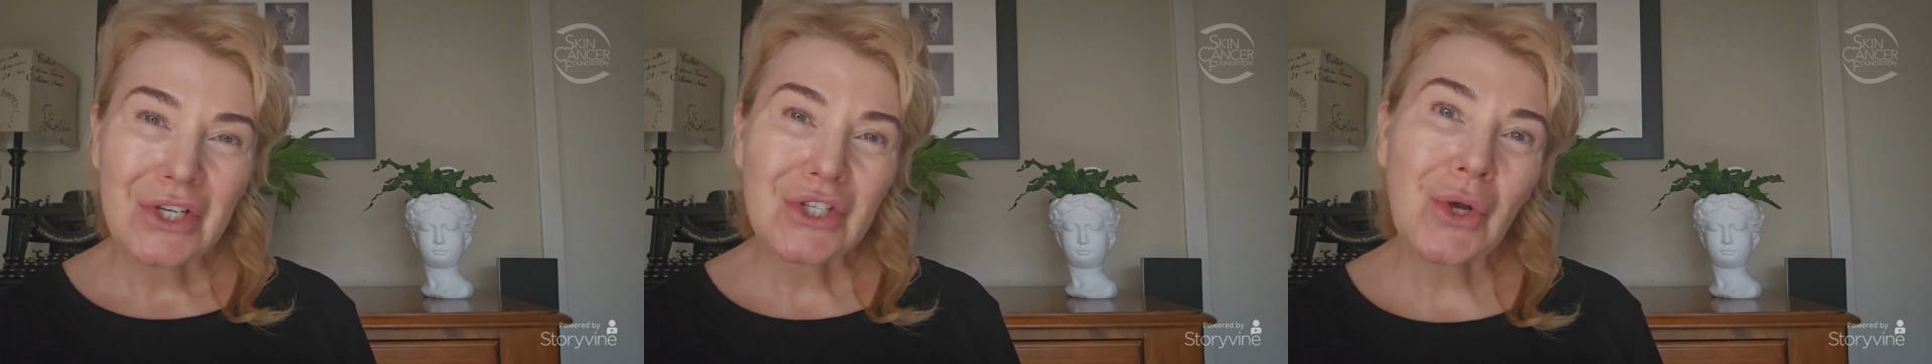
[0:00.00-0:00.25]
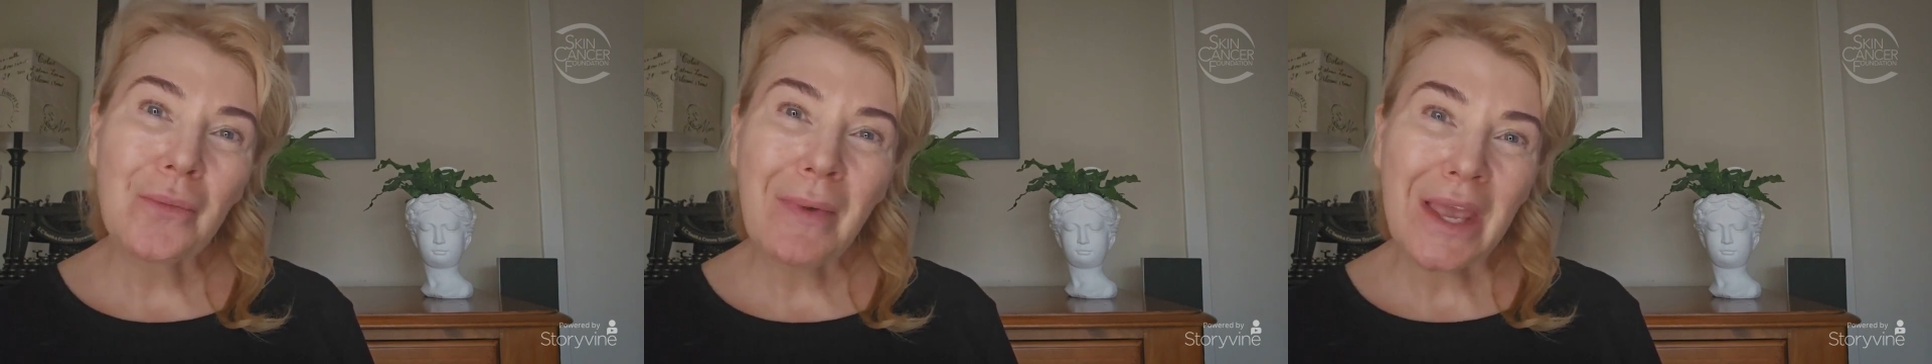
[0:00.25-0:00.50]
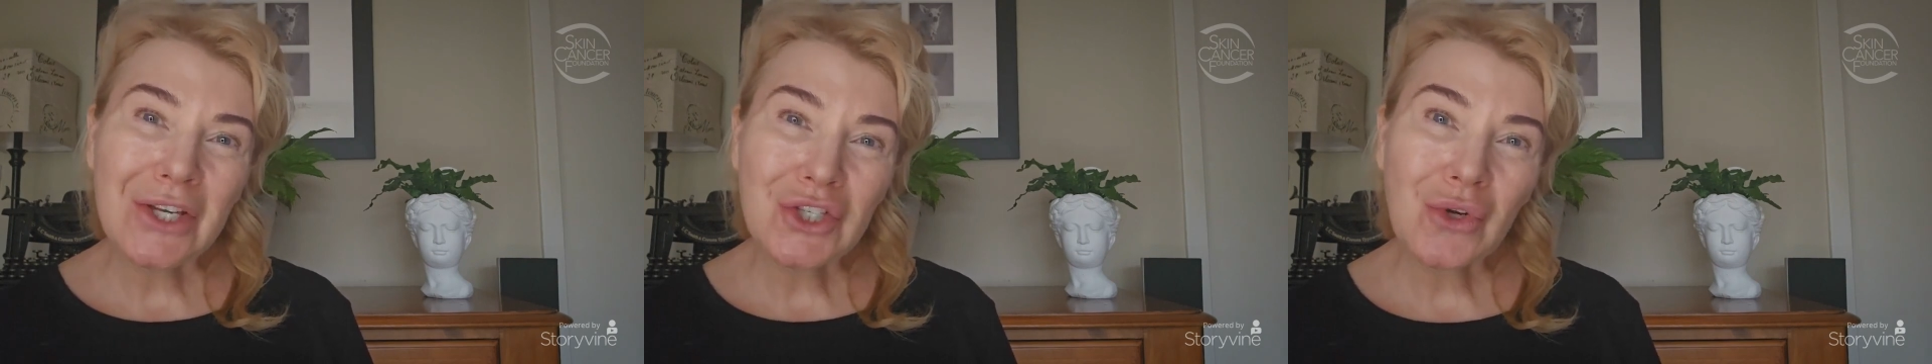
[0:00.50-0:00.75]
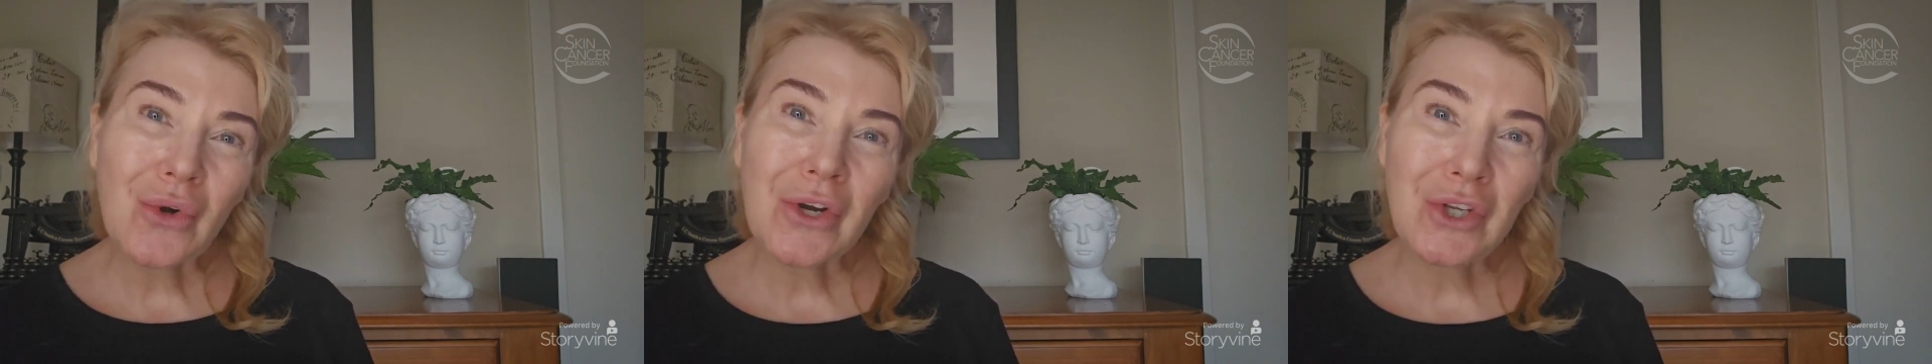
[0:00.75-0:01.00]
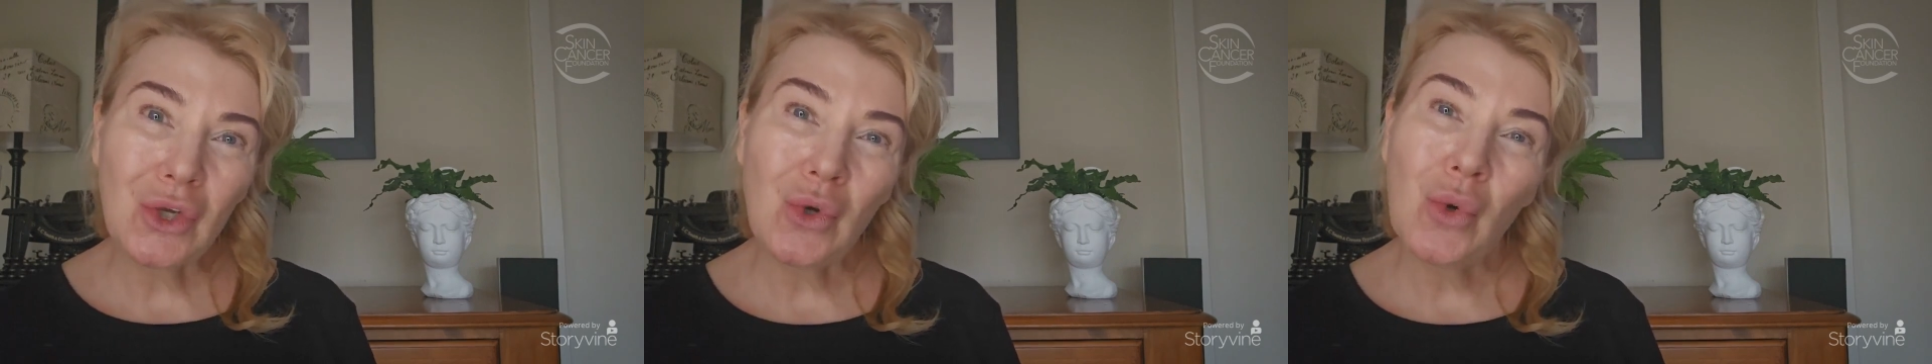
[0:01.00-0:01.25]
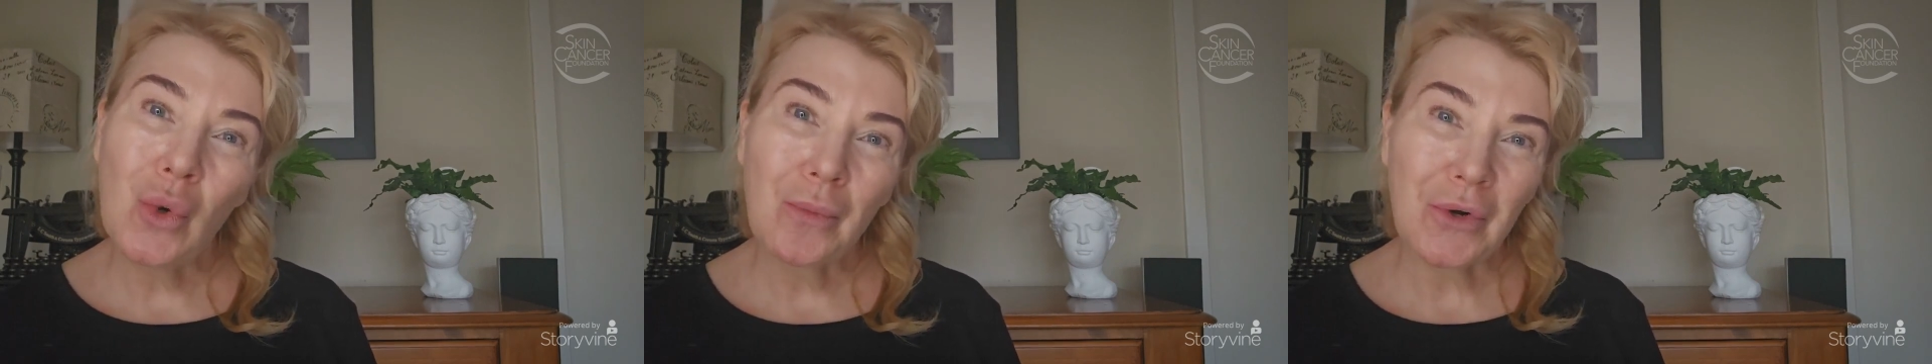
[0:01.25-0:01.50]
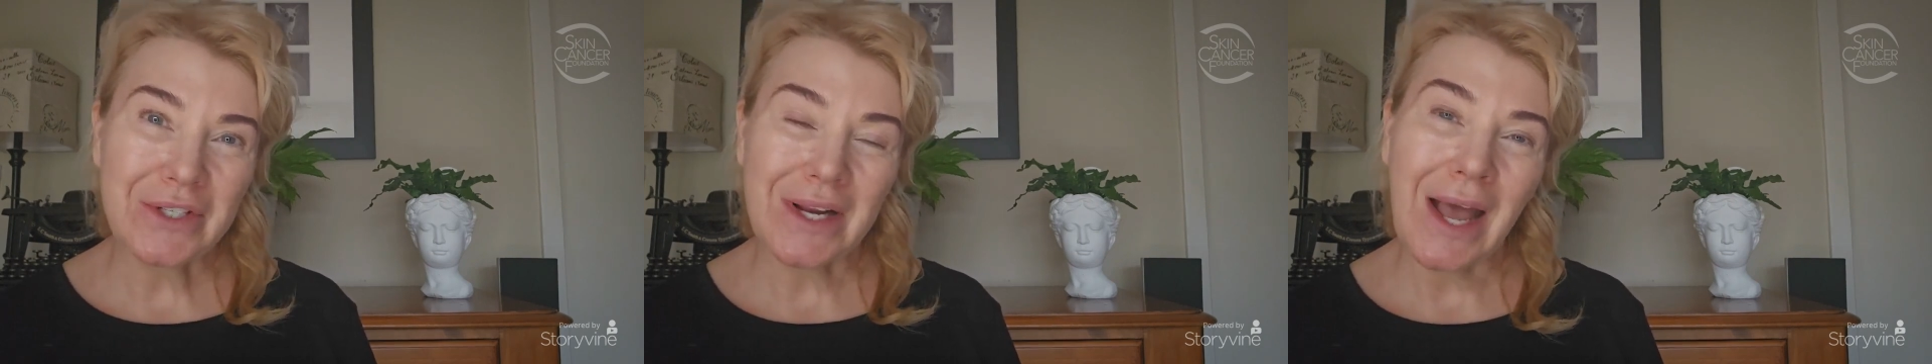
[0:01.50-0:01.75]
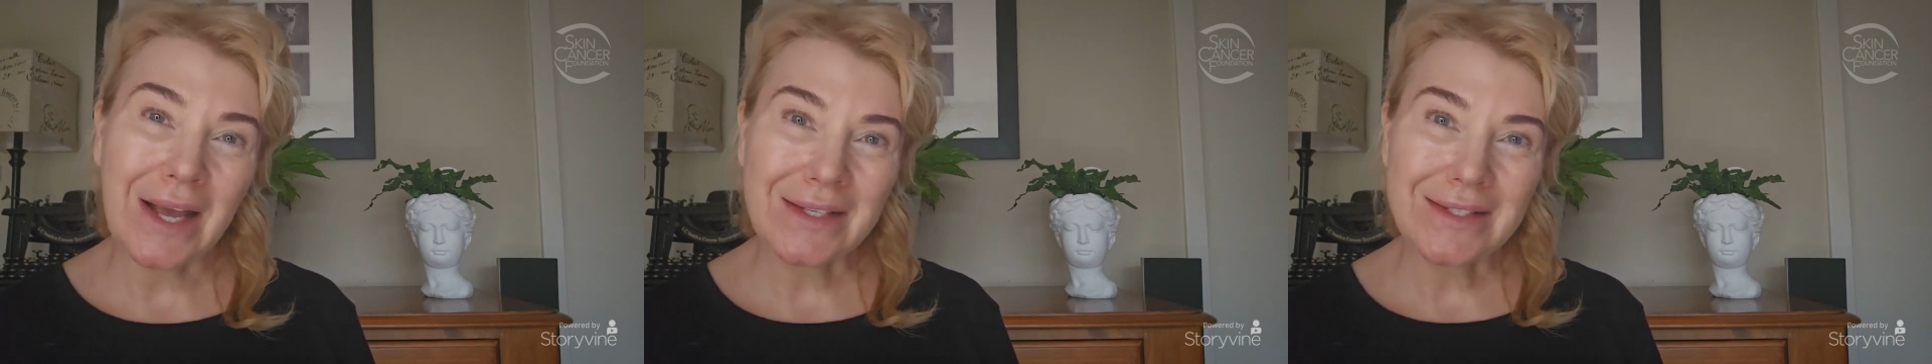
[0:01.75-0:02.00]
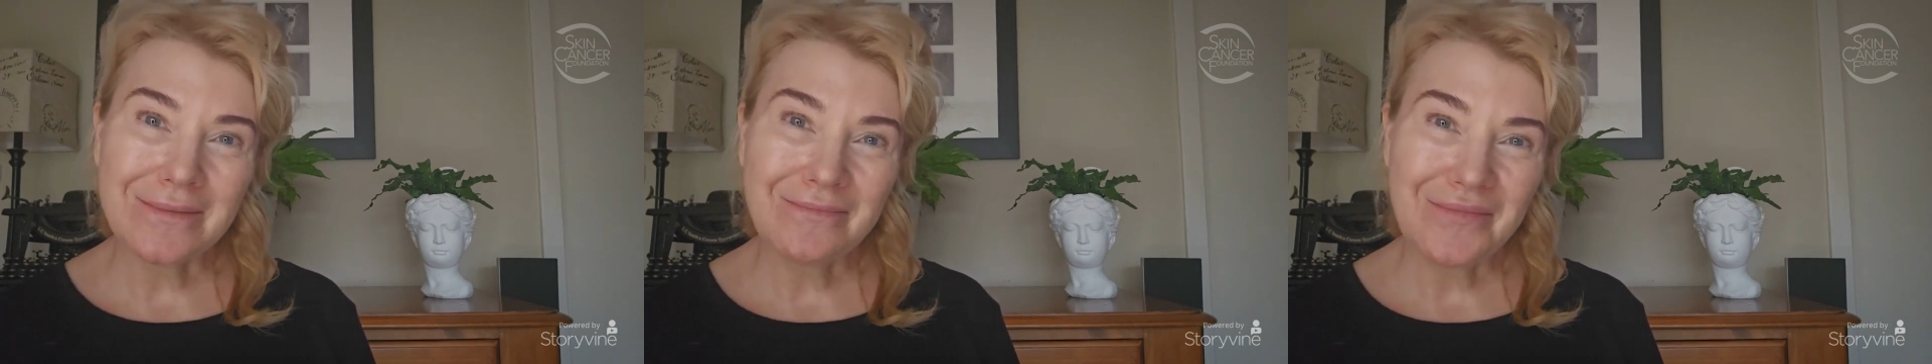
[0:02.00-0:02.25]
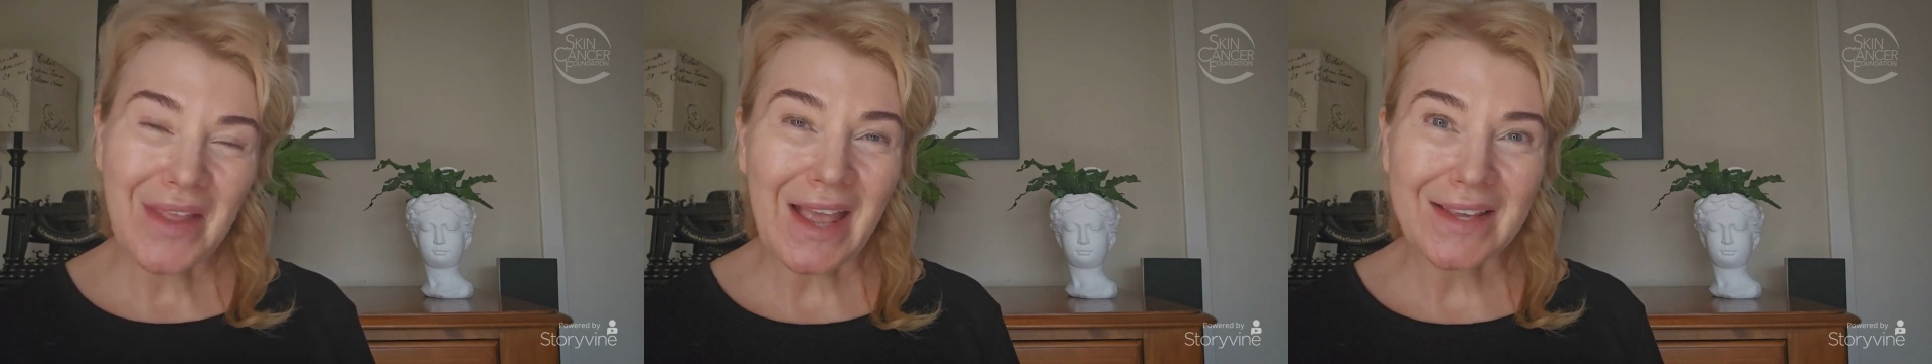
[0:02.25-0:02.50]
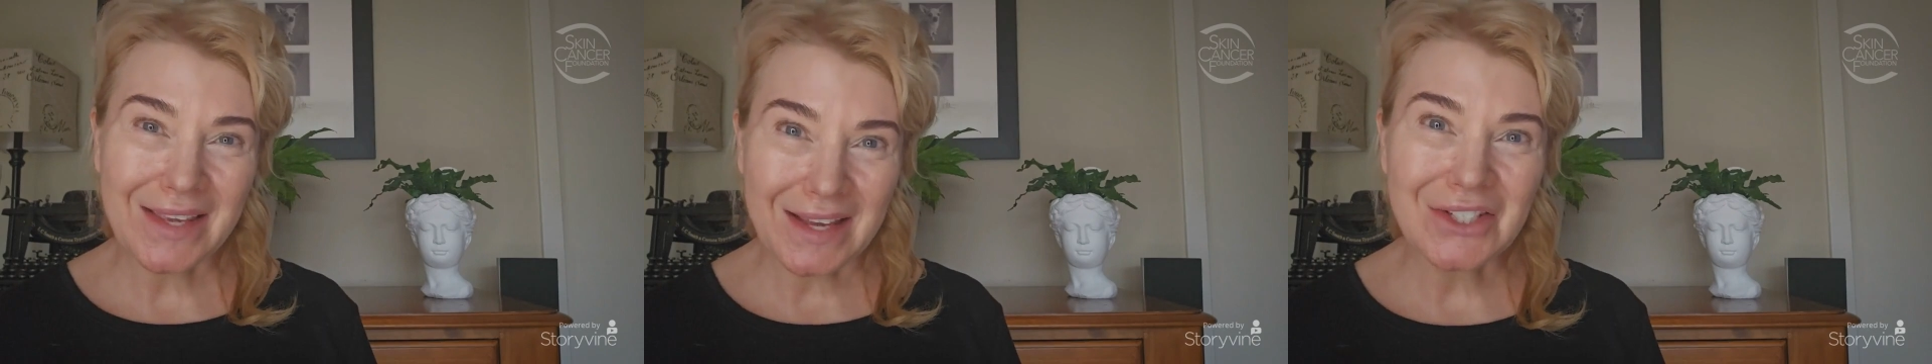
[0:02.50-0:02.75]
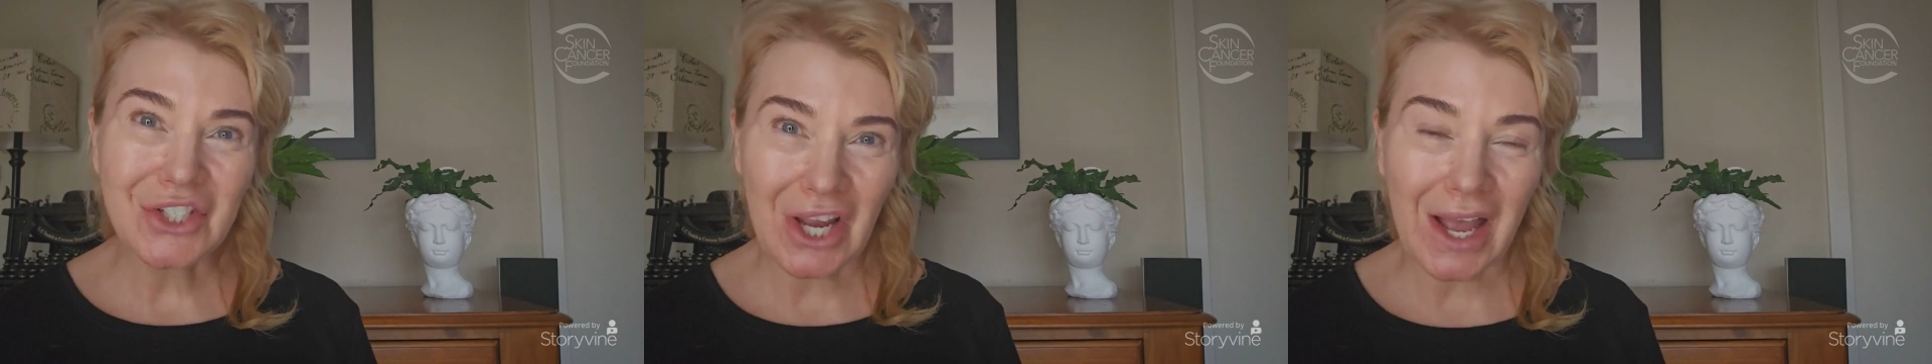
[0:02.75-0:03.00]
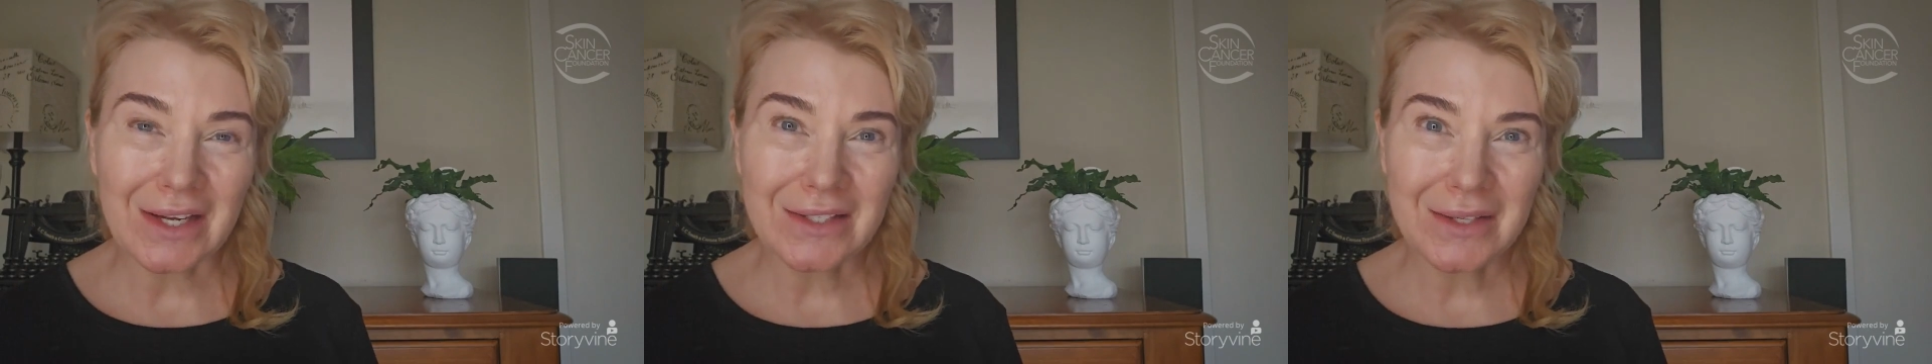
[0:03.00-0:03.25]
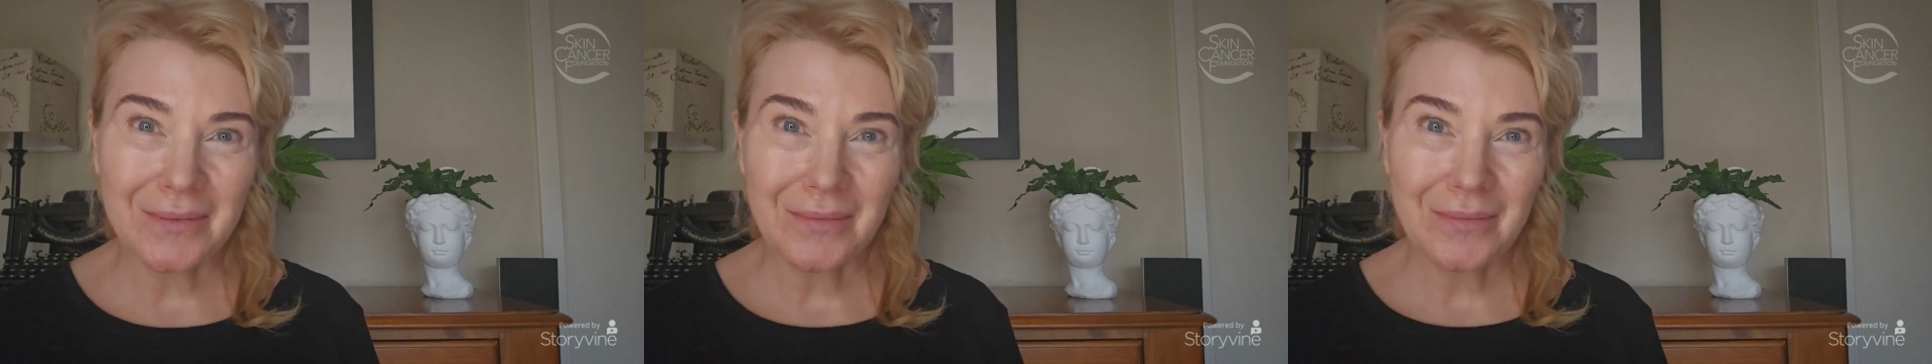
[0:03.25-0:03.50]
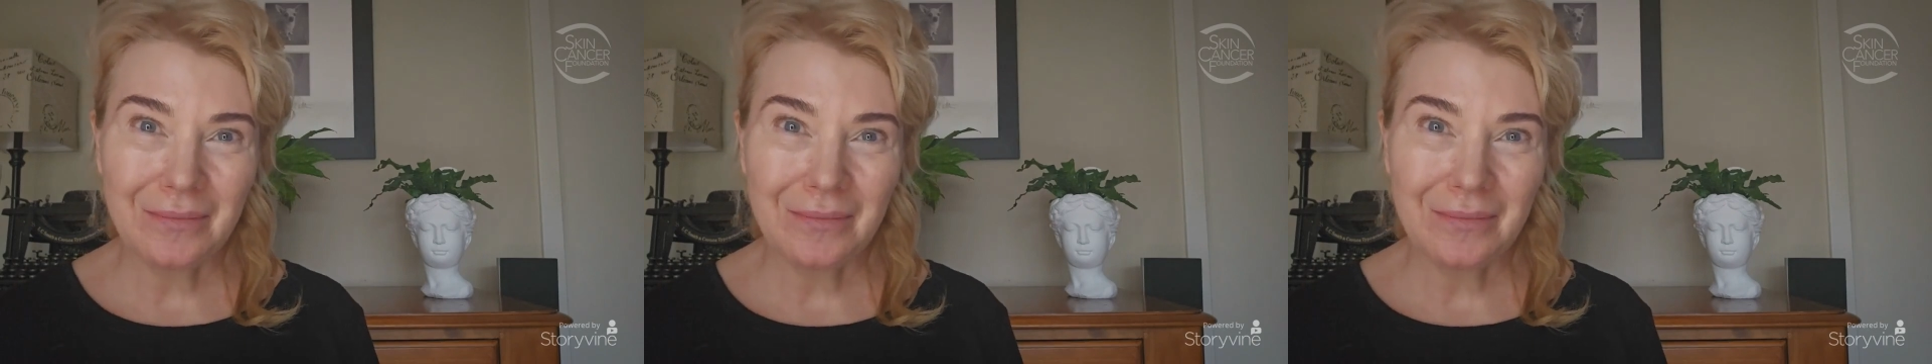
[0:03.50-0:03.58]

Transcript: So make sure you protect and get checked,